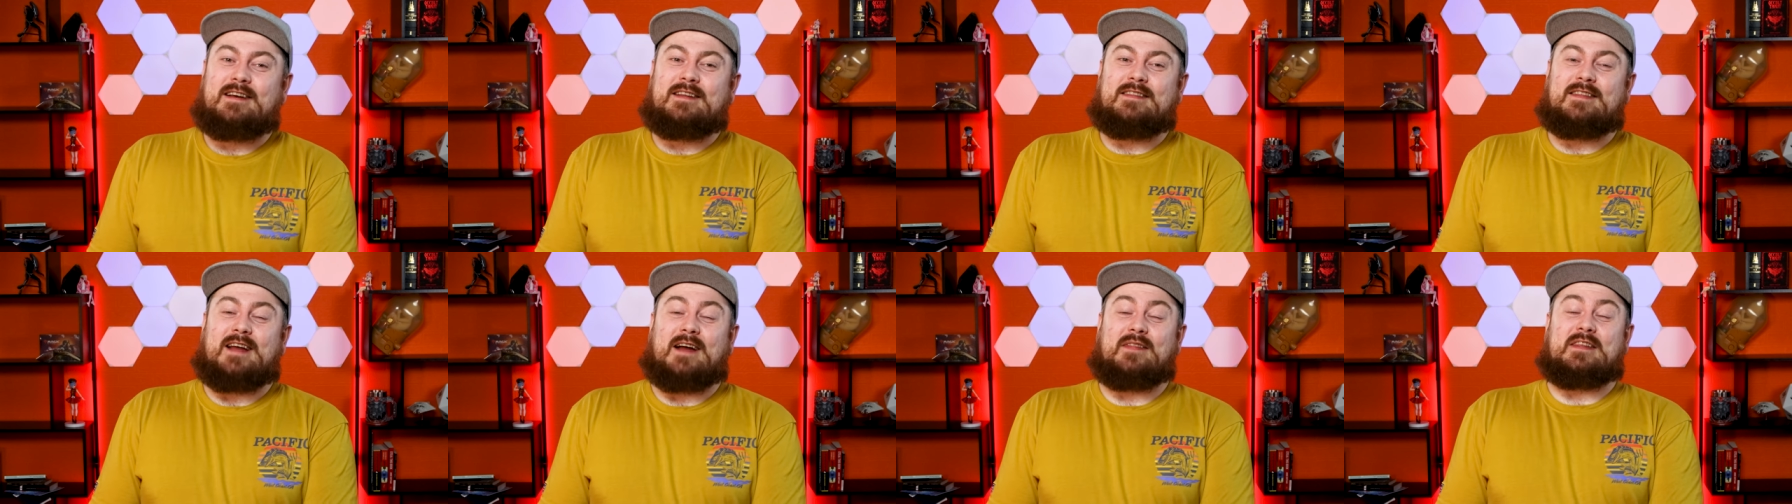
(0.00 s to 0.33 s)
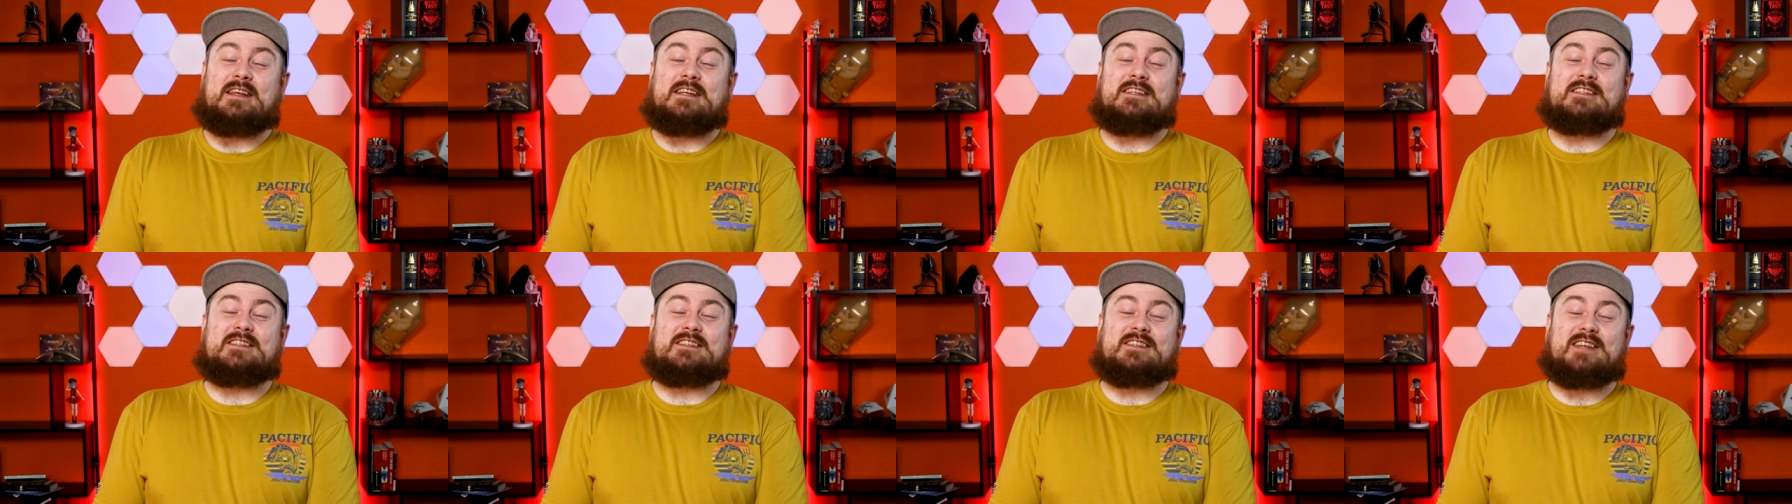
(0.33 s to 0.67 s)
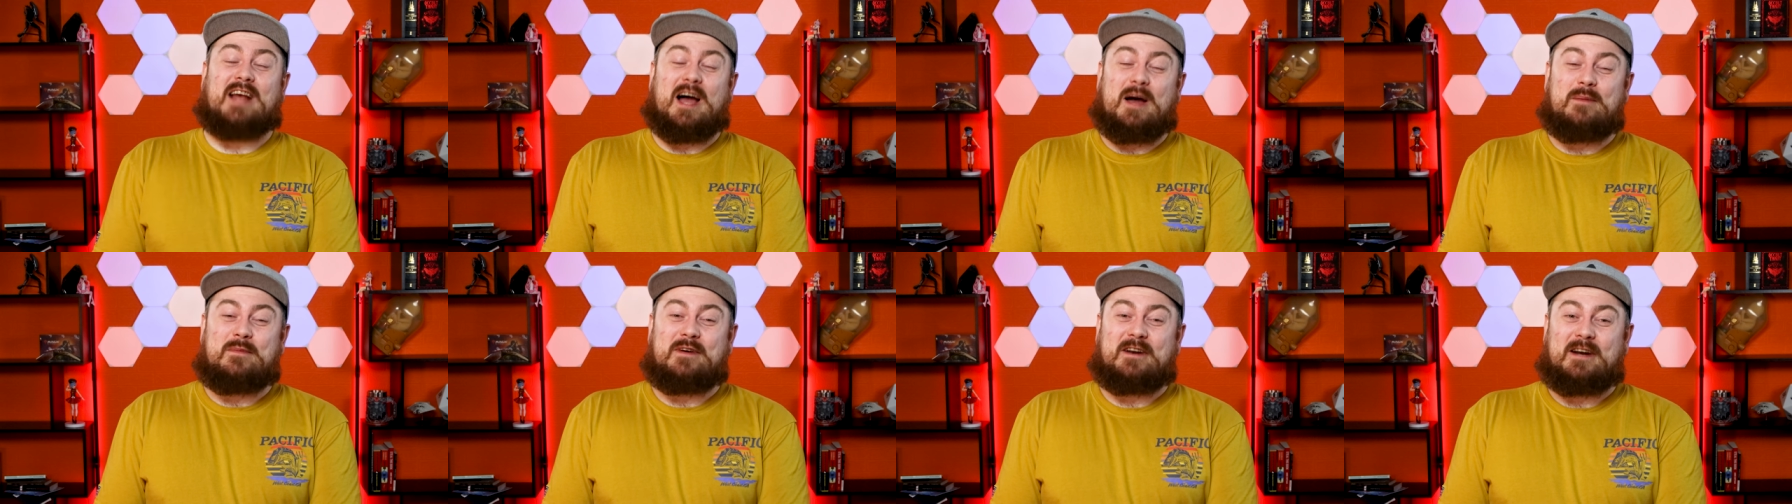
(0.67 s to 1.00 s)
than the
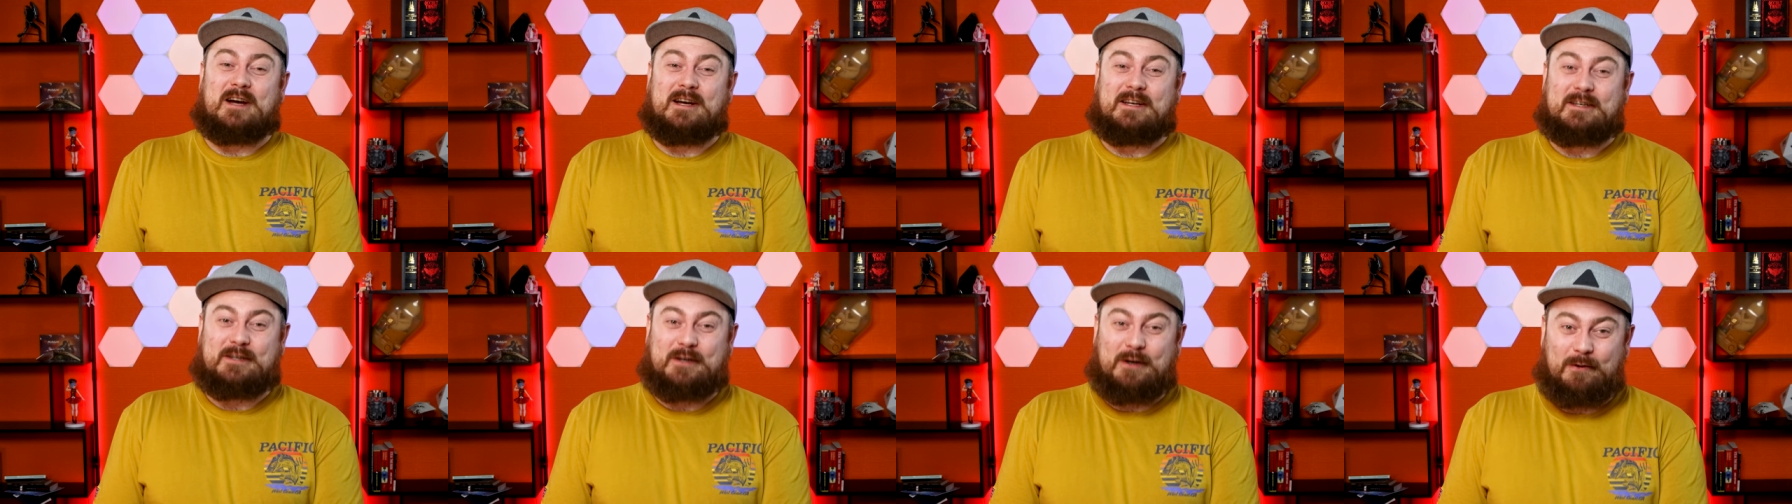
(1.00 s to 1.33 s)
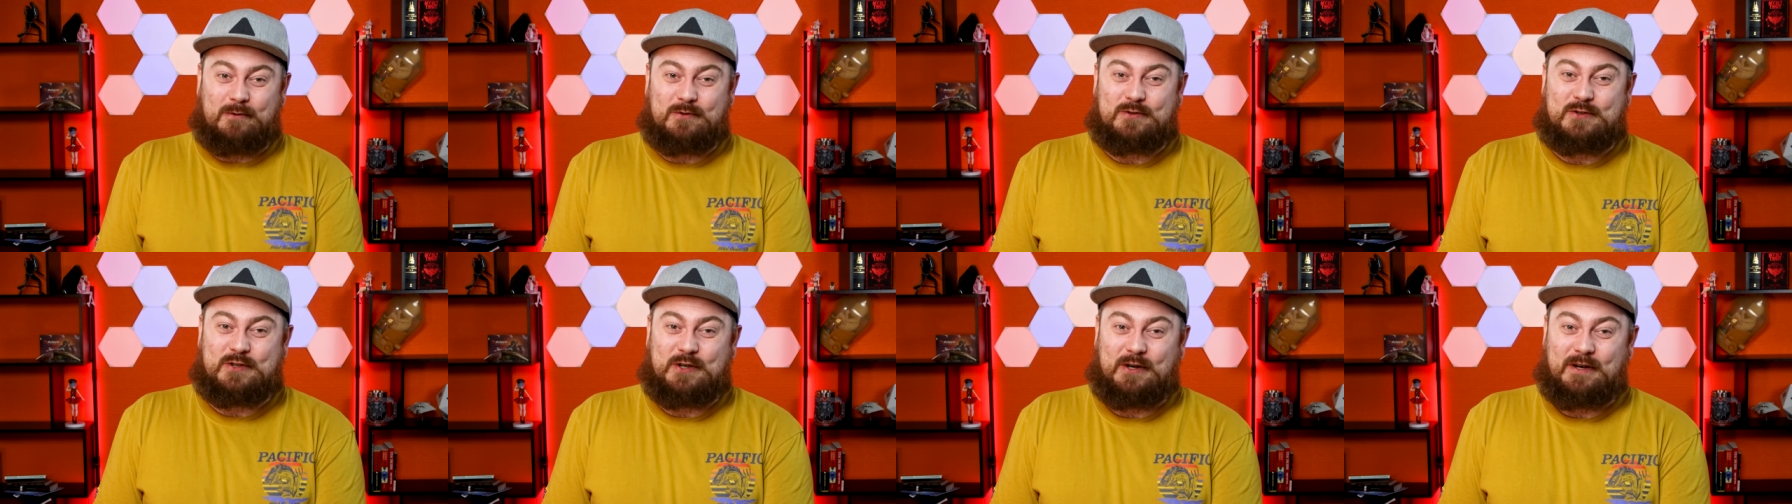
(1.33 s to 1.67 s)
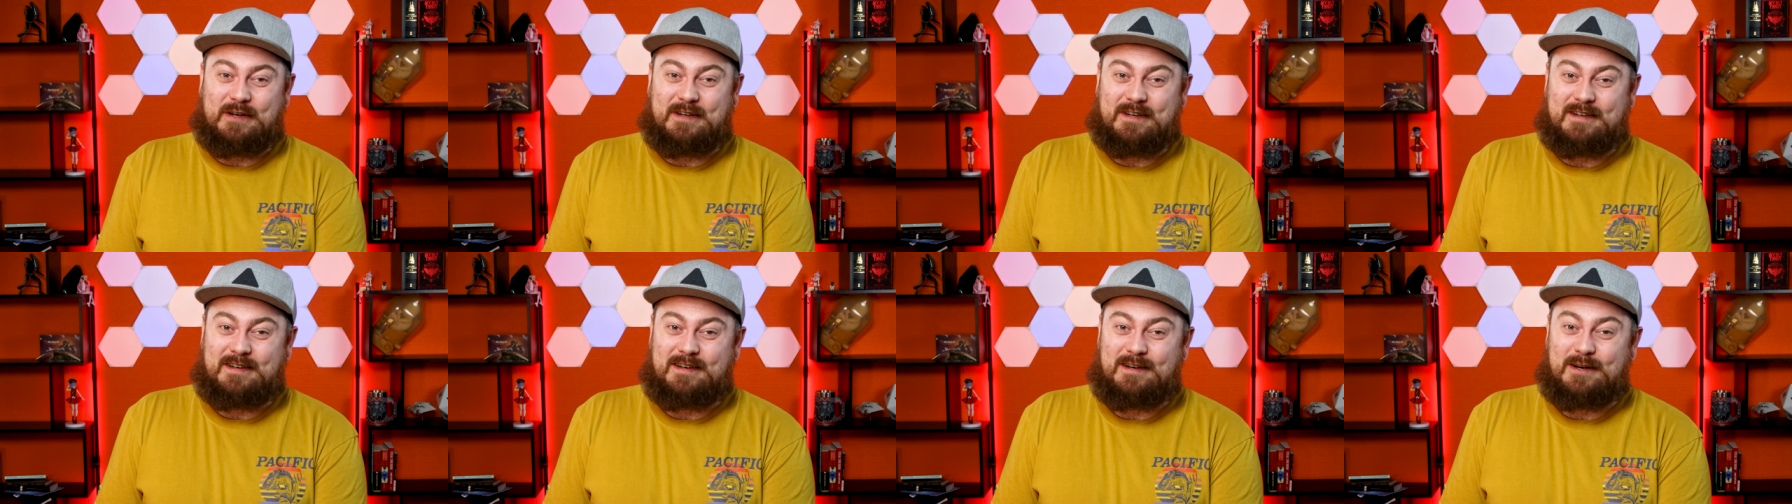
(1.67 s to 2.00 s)
samurai
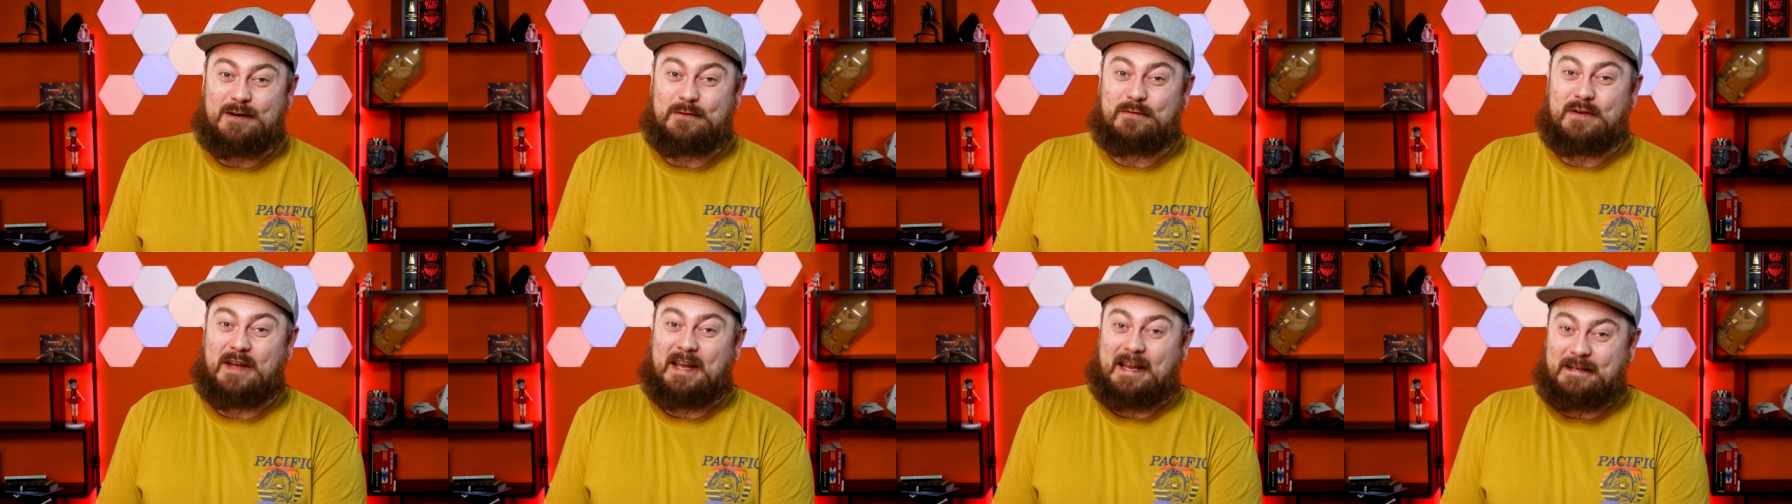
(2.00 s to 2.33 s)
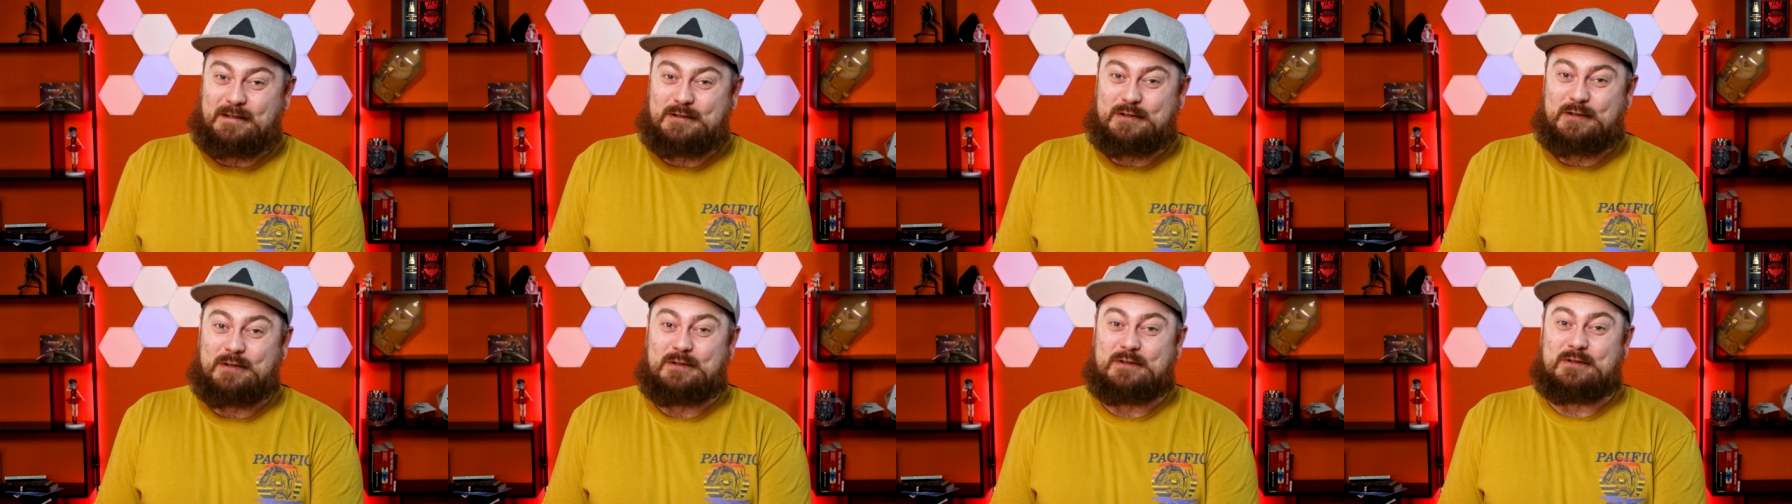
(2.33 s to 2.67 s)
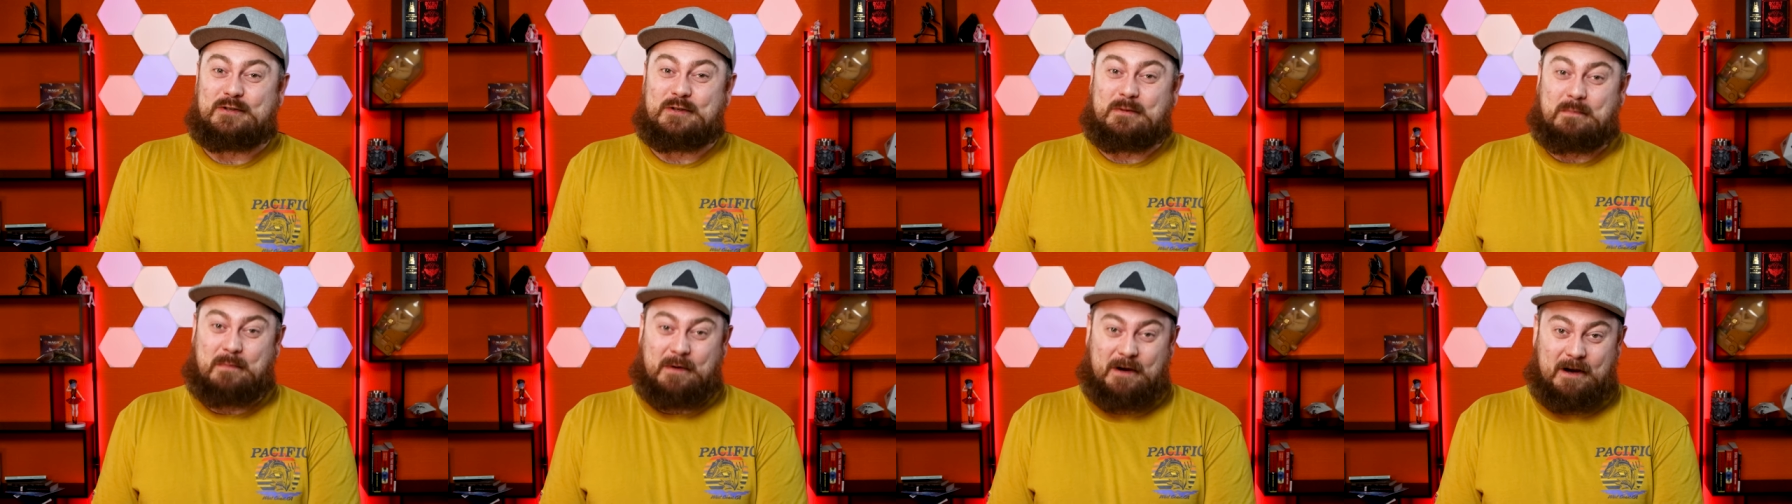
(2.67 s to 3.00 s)
culture of ancient
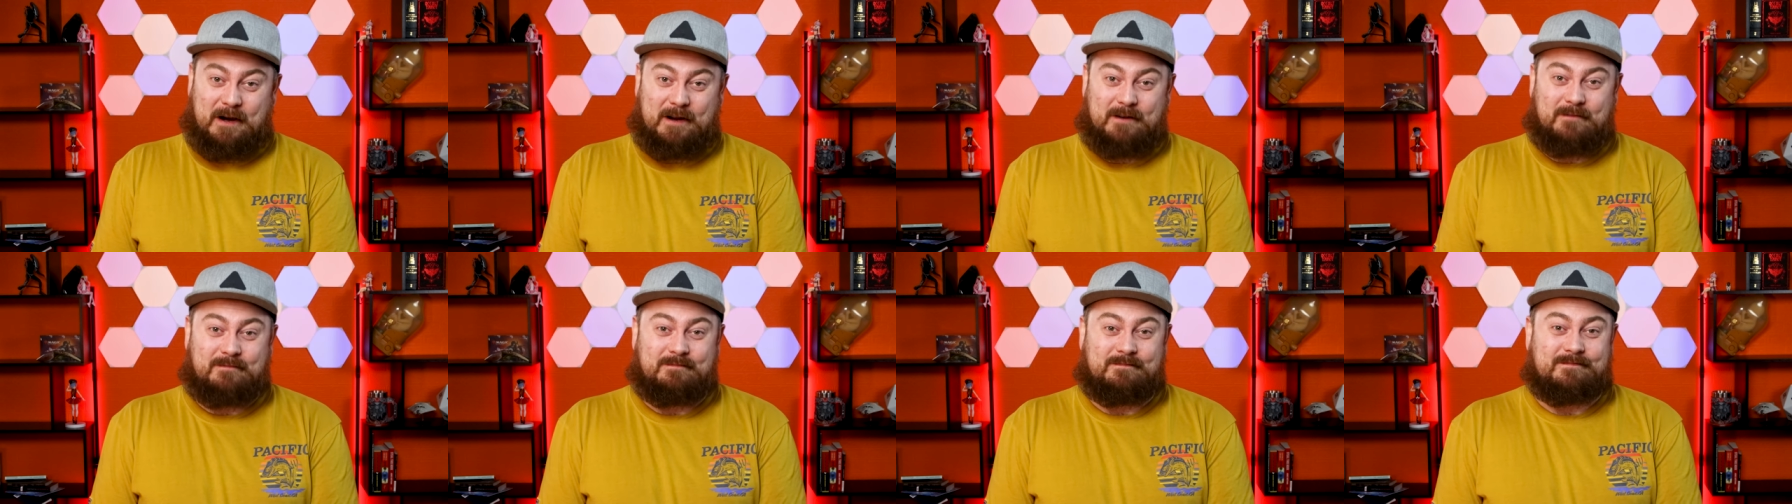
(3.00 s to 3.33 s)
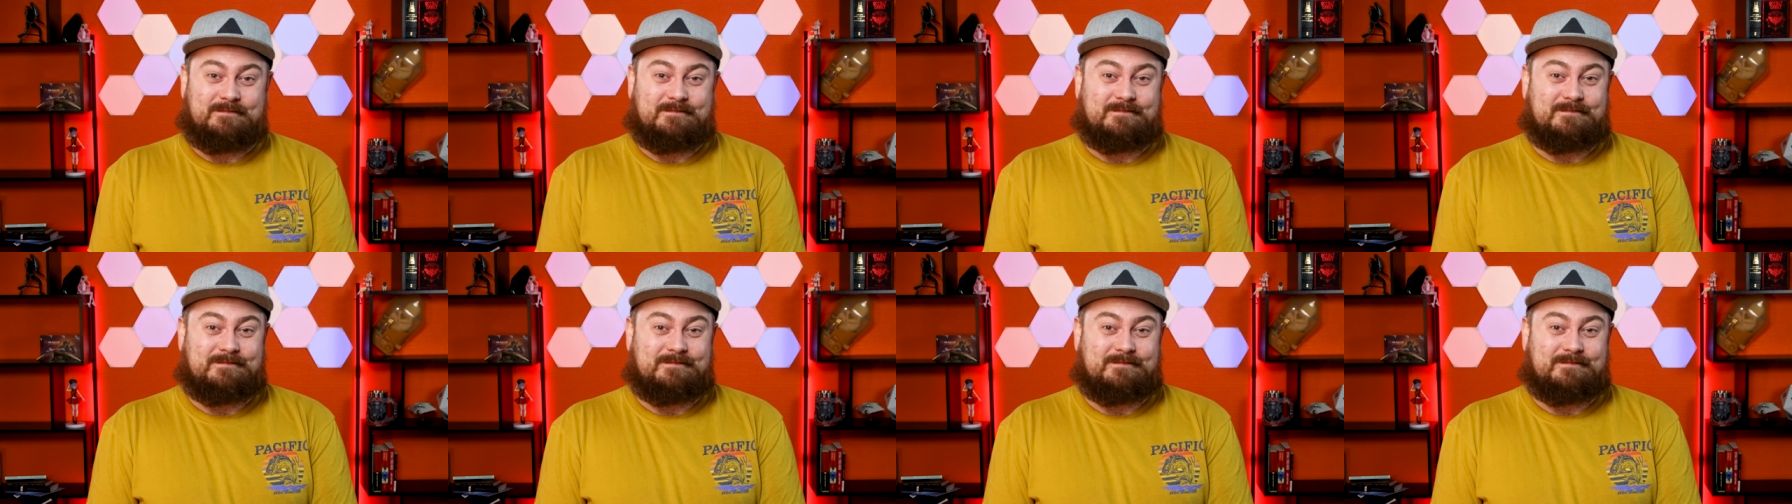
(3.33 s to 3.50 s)
Japan.